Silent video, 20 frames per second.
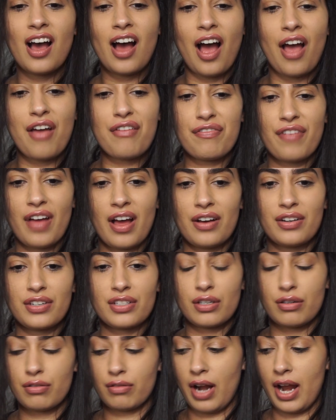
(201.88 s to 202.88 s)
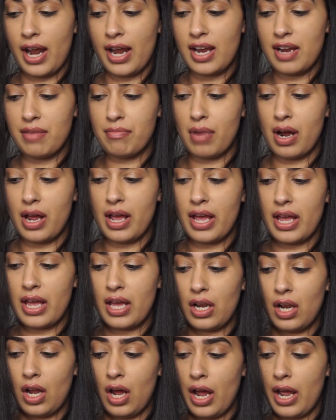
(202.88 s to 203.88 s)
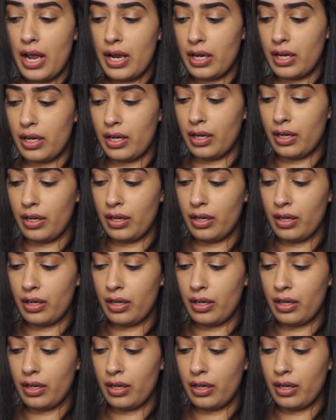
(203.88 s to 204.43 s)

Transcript: I found a grey in my hair like